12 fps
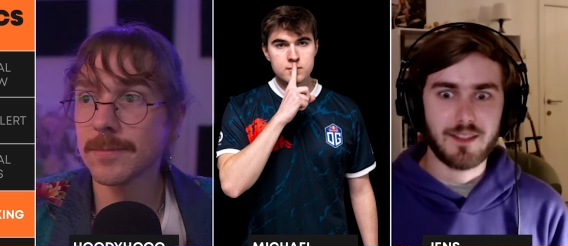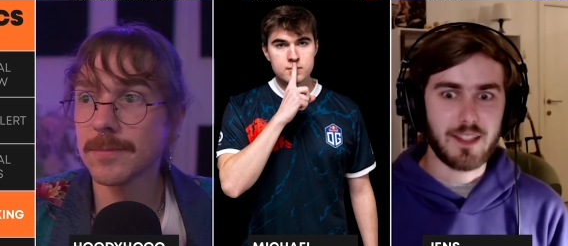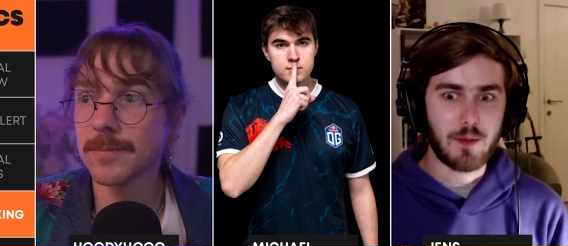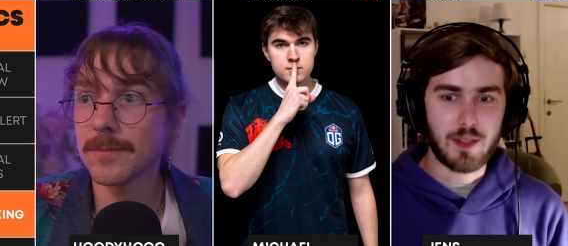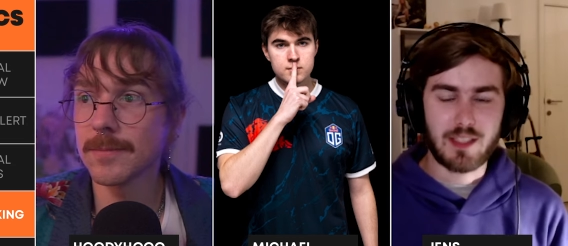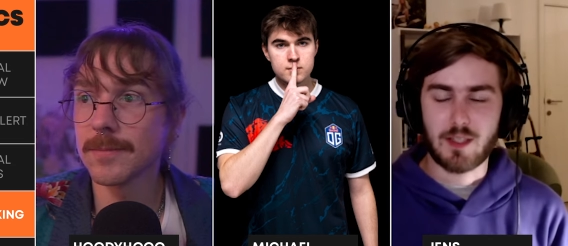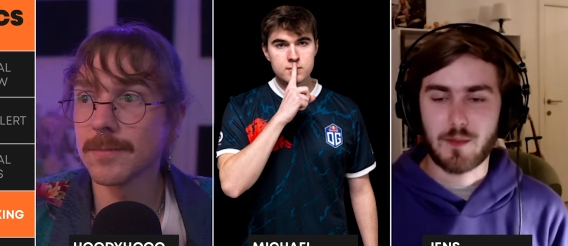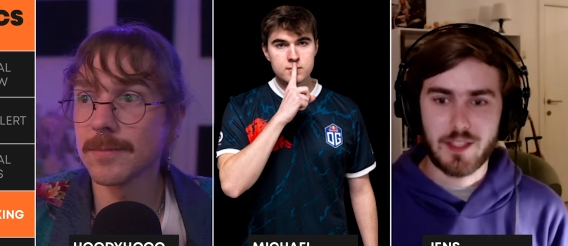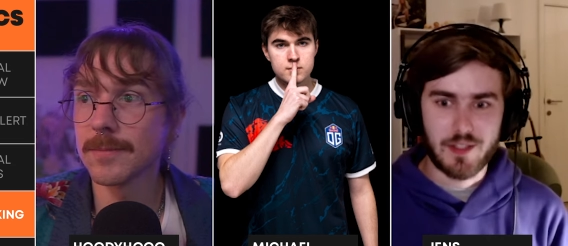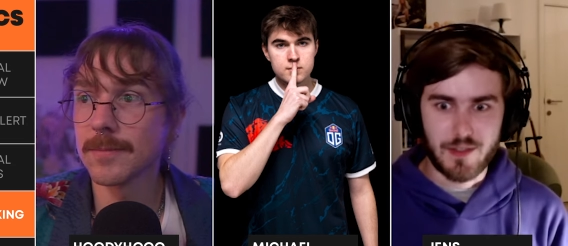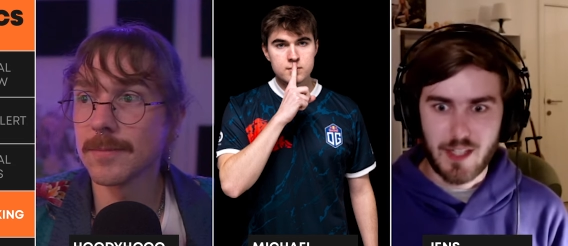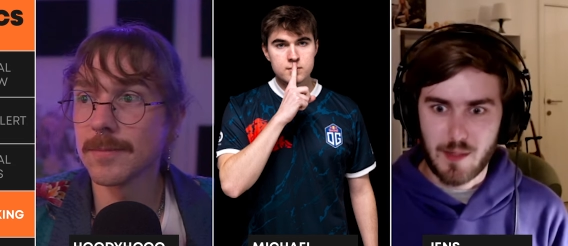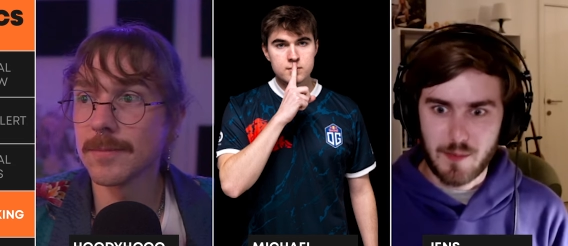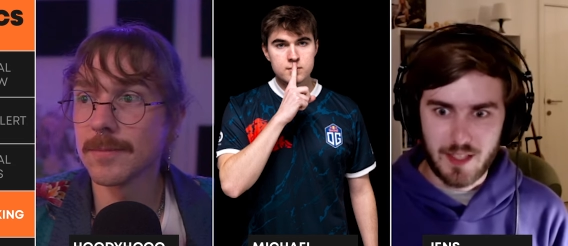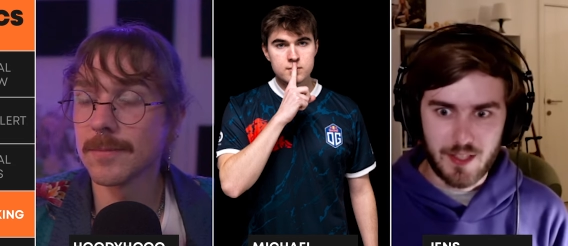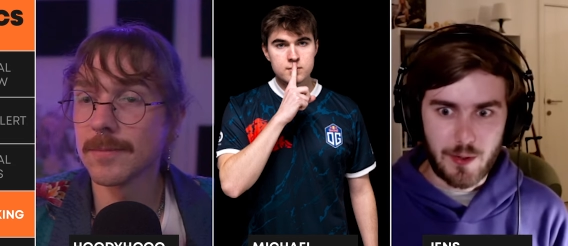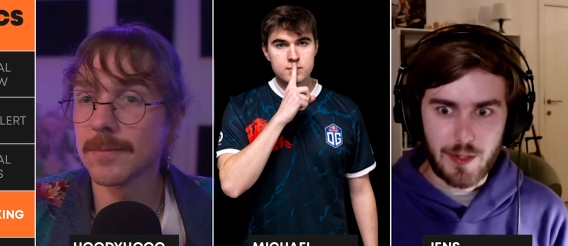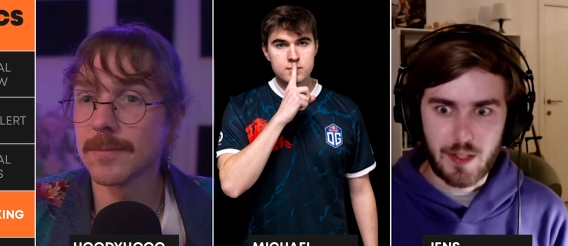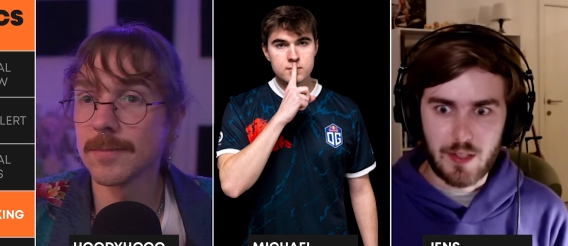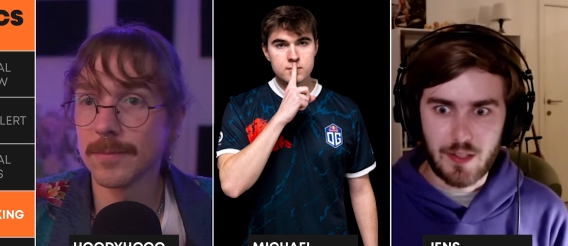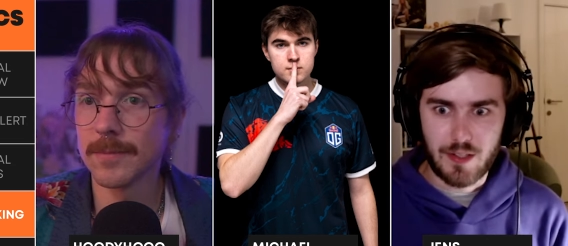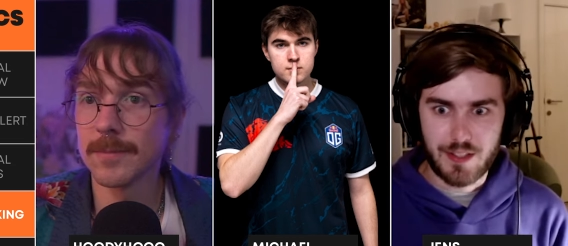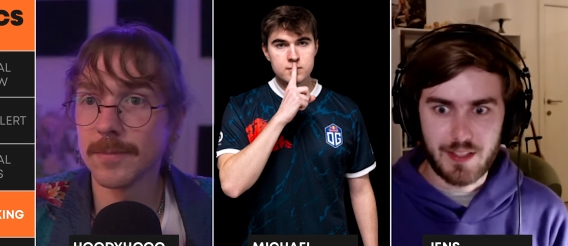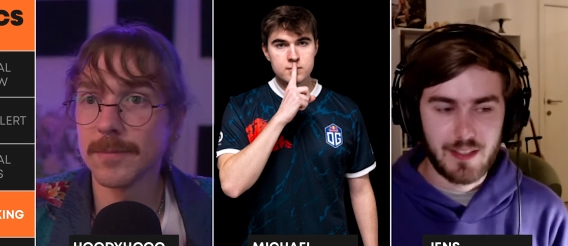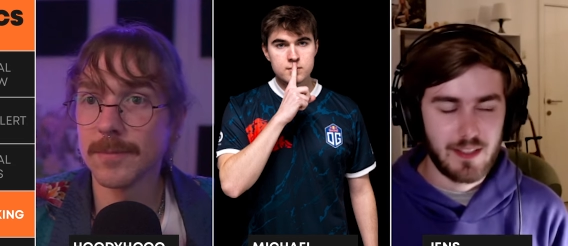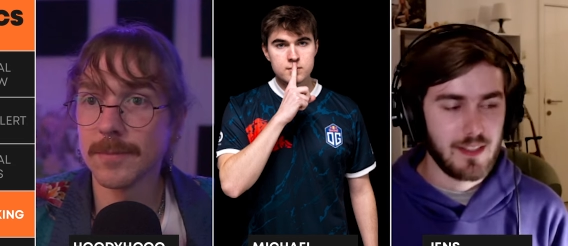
Speaker 1: there was so much drama going on.